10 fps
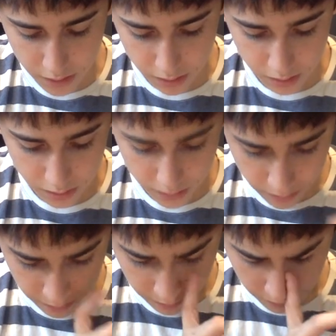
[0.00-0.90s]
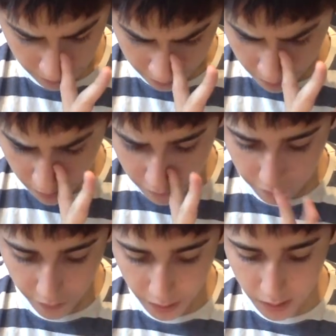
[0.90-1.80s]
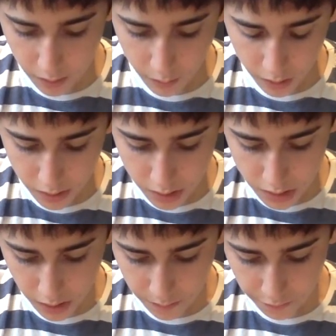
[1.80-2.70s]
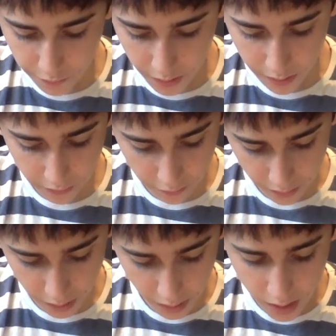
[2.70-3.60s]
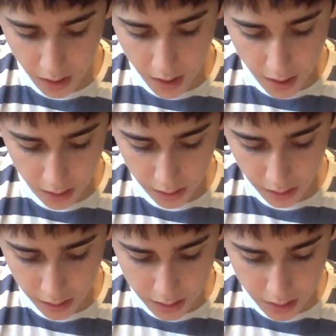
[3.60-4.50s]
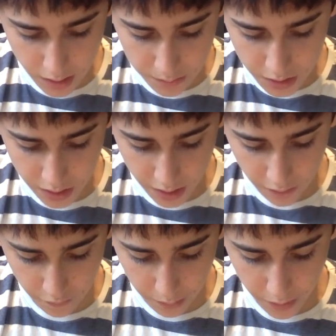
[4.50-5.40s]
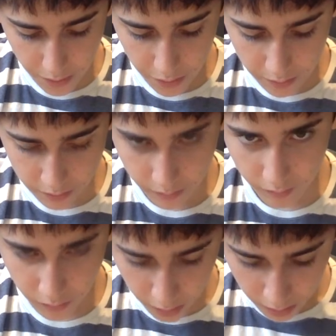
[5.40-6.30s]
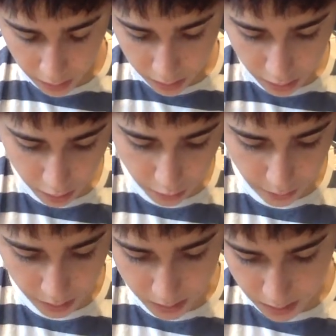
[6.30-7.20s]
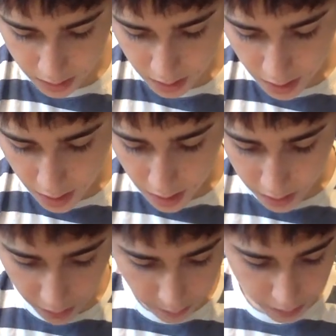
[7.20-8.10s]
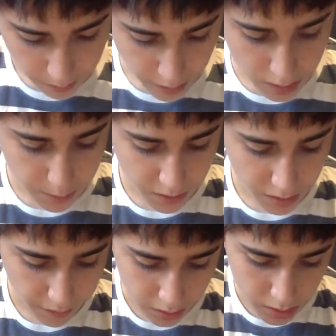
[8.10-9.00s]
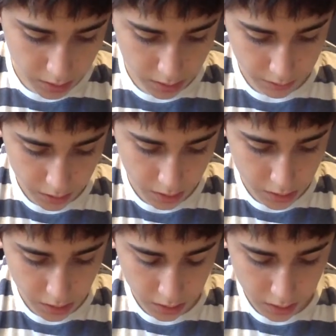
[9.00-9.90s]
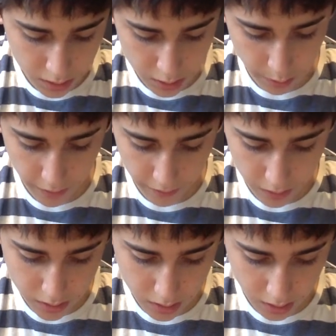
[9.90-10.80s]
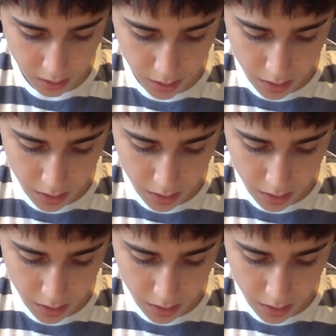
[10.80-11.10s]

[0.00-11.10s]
children. Fega wore the charm faithfully. In a year's time she gave birth to twins. They were the most beautiful children Gershon and his wife had seen.